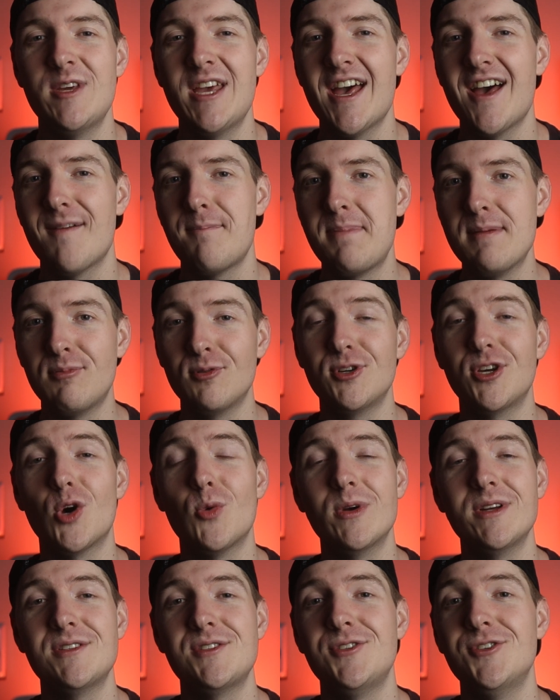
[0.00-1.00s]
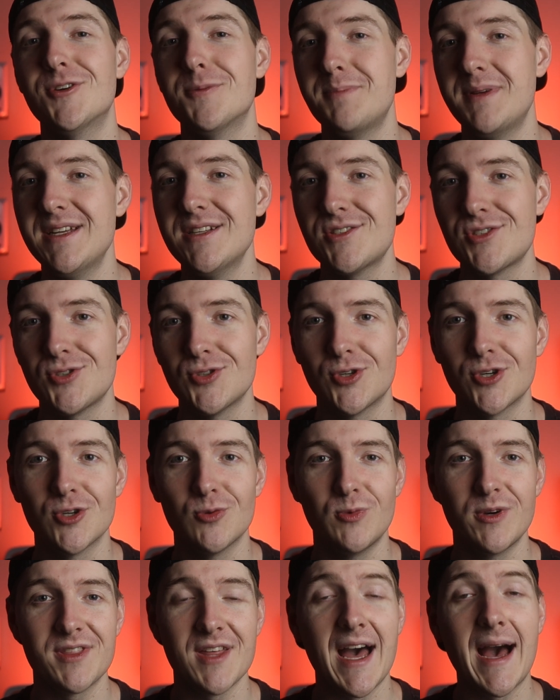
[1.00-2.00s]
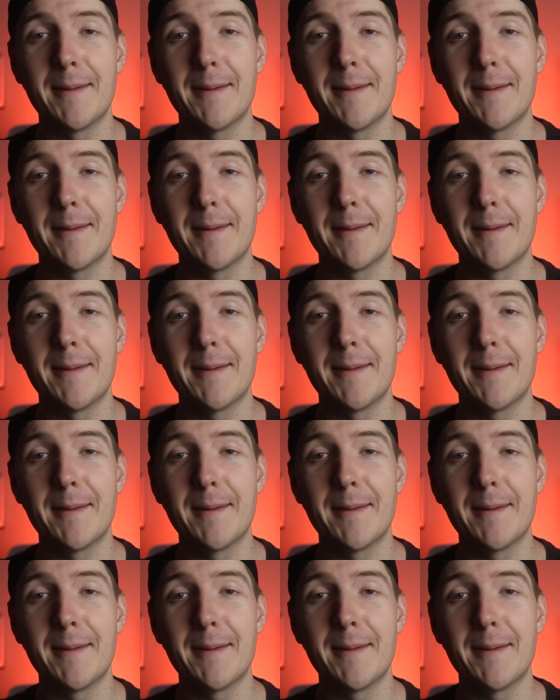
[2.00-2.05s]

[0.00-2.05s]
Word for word: we have people going to your Beat Store with